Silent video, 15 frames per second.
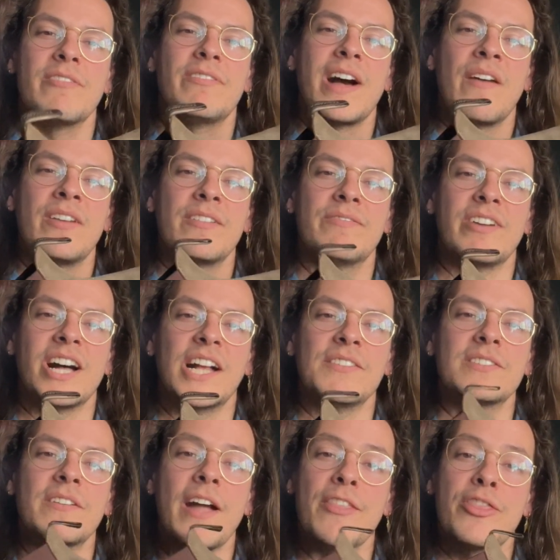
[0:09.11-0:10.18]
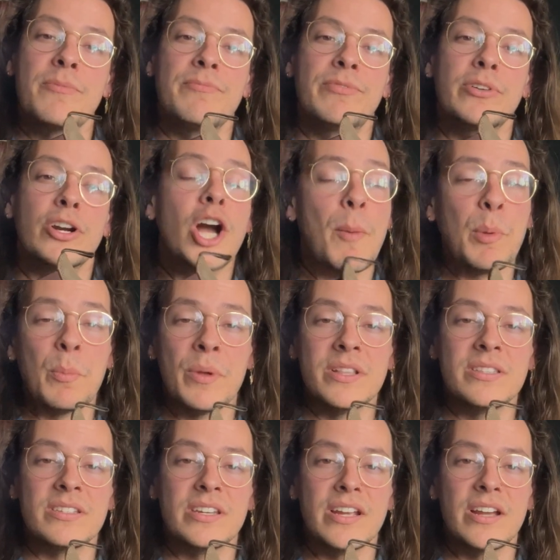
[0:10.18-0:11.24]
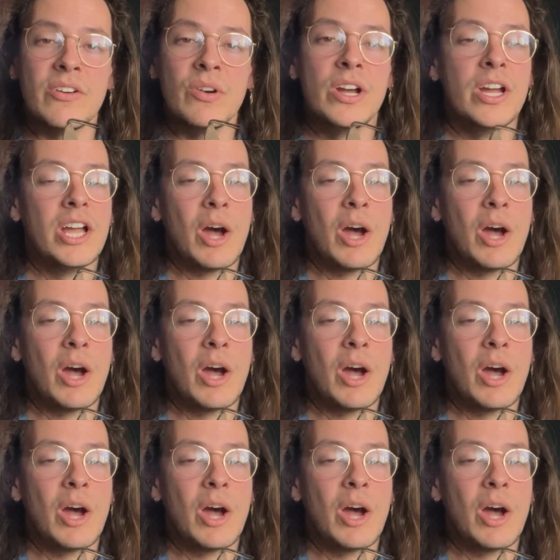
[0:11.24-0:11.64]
585s. I had them for a couple months now.